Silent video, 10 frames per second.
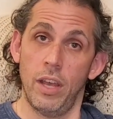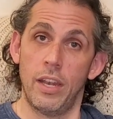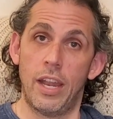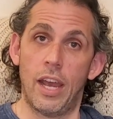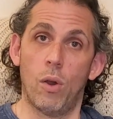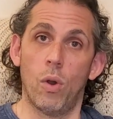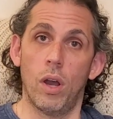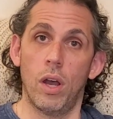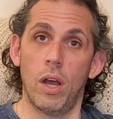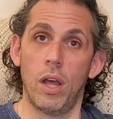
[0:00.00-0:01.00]
Now,
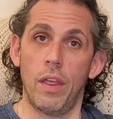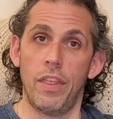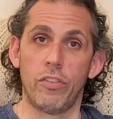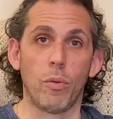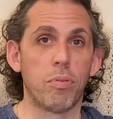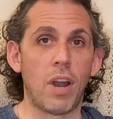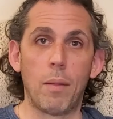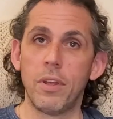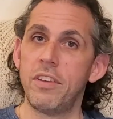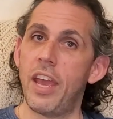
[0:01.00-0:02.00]
this will
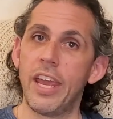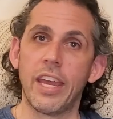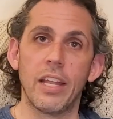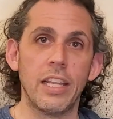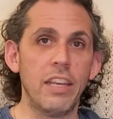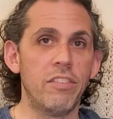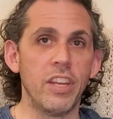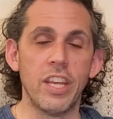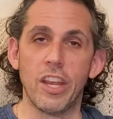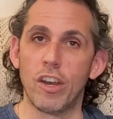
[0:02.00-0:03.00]
probably take at least a
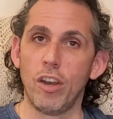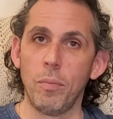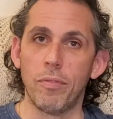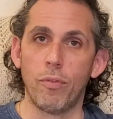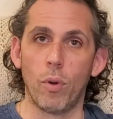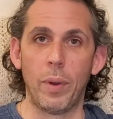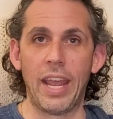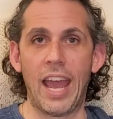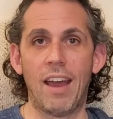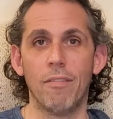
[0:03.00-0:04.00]
year before we
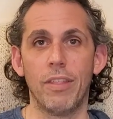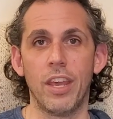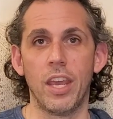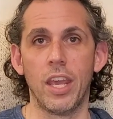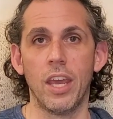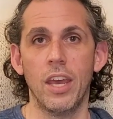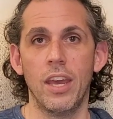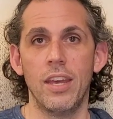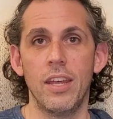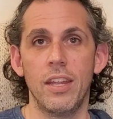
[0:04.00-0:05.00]
have the
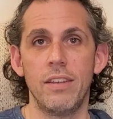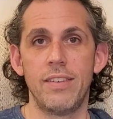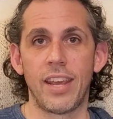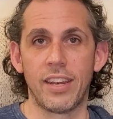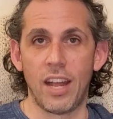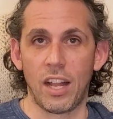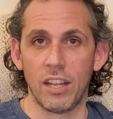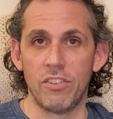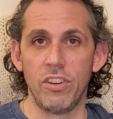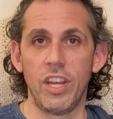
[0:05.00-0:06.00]

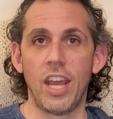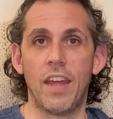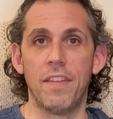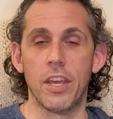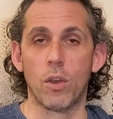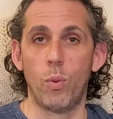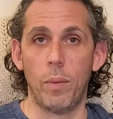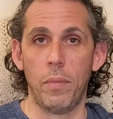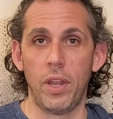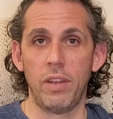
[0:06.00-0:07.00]
technology and the
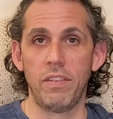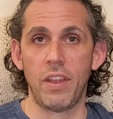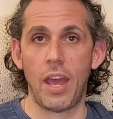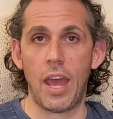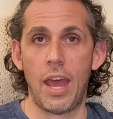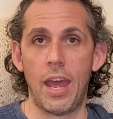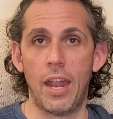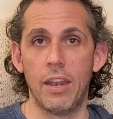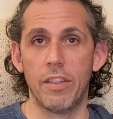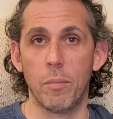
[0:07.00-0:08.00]
equipment
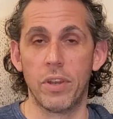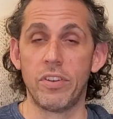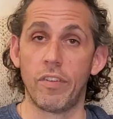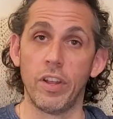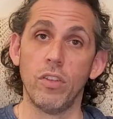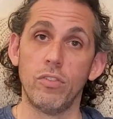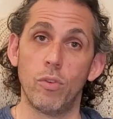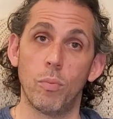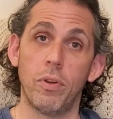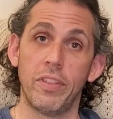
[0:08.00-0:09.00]
and the materials
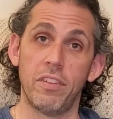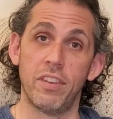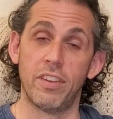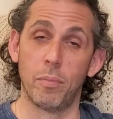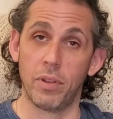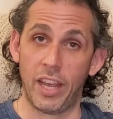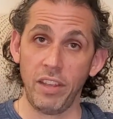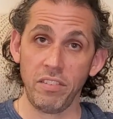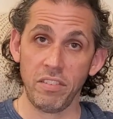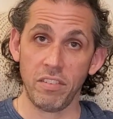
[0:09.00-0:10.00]
to put this into
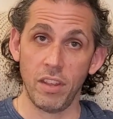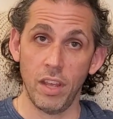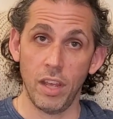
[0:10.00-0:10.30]
place.